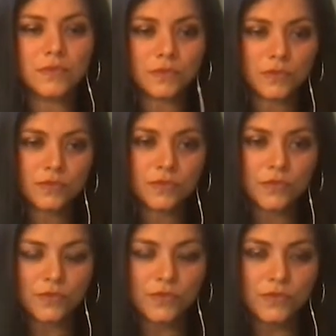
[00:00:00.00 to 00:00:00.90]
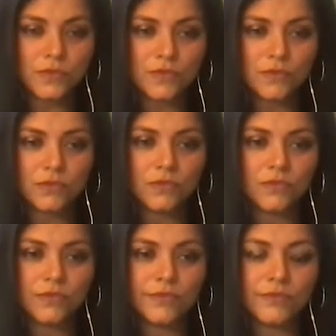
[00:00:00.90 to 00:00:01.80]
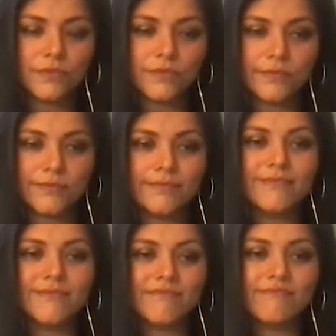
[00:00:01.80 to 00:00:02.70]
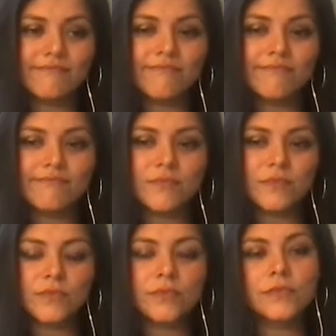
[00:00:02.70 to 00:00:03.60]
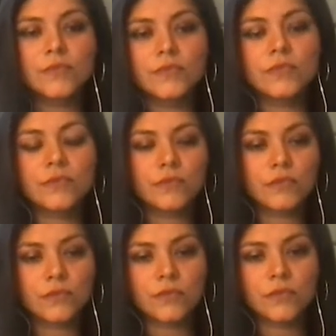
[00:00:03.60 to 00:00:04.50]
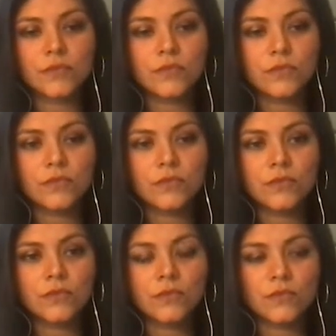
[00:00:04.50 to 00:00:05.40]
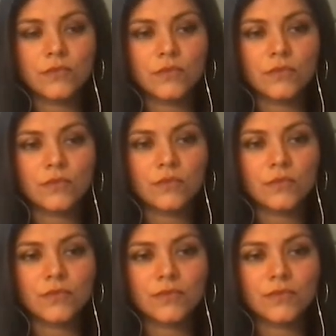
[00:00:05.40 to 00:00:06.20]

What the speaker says: The person shown says nothing.